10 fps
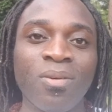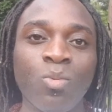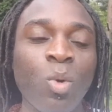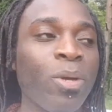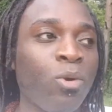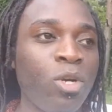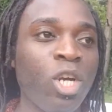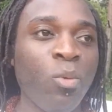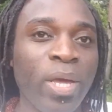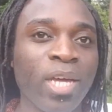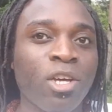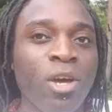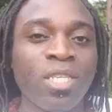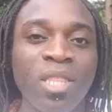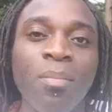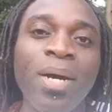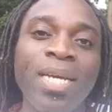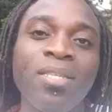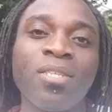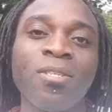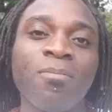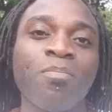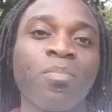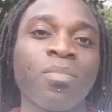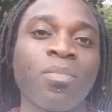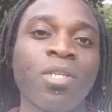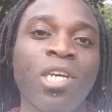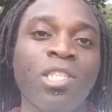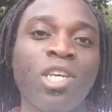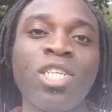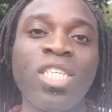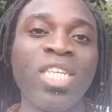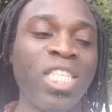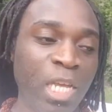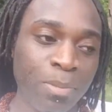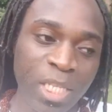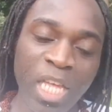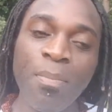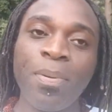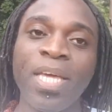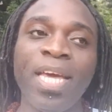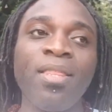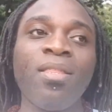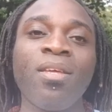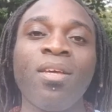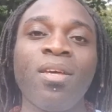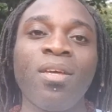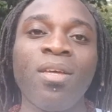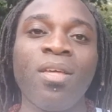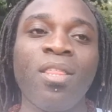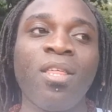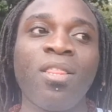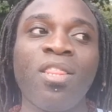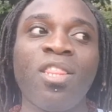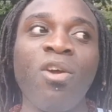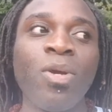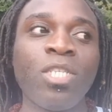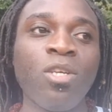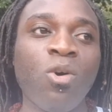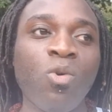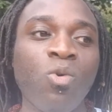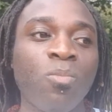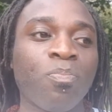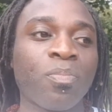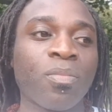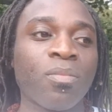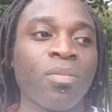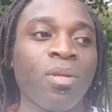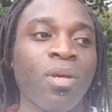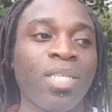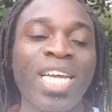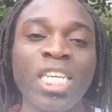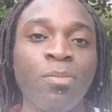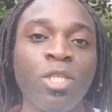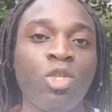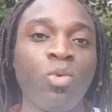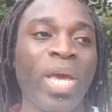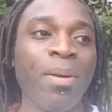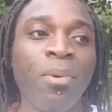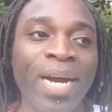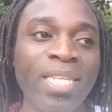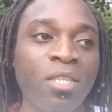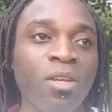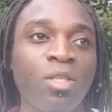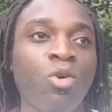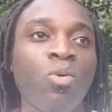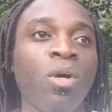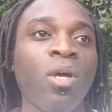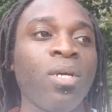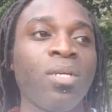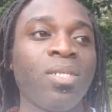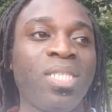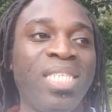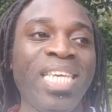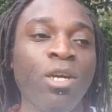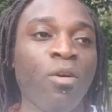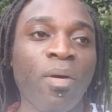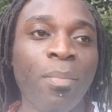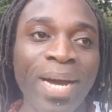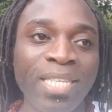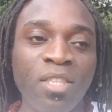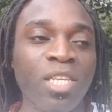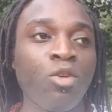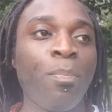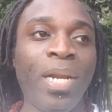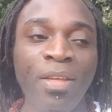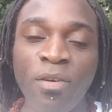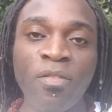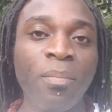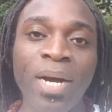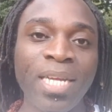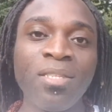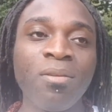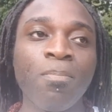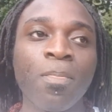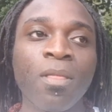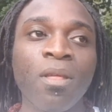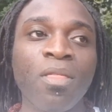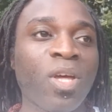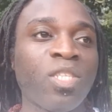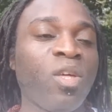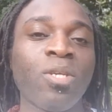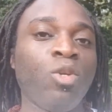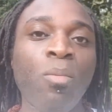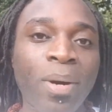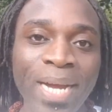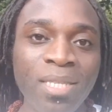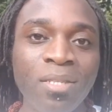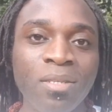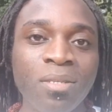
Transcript: What we call knowing occurs in the mind. Such as in deep sleep, again, there is no attachment to a mind. There's no seeing of a mind. There's no belief of a mind. Thus, there is no mind.